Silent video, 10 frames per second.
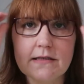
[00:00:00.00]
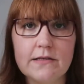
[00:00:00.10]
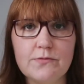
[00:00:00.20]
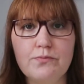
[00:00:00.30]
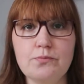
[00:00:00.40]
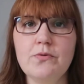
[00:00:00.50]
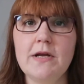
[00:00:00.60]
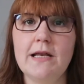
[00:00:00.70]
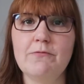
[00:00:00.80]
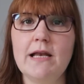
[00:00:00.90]
It's
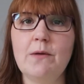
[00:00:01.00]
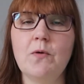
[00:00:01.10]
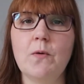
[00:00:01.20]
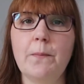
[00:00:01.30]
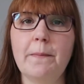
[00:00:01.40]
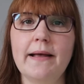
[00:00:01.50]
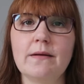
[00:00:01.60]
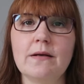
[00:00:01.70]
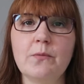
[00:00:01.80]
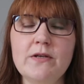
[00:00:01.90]
really, really warm,
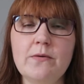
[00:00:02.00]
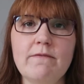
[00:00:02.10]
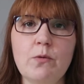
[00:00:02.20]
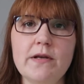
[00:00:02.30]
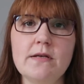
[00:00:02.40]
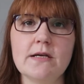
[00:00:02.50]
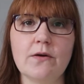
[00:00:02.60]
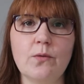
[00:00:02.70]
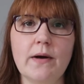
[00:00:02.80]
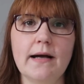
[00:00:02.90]
and we do have a
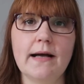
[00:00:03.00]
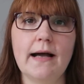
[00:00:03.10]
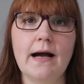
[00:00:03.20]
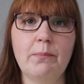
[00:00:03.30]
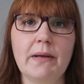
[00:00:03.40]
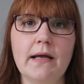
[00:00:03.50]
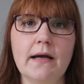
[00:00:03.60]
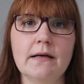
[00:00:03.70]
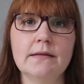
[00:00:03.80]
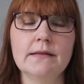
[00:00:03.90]
window up here,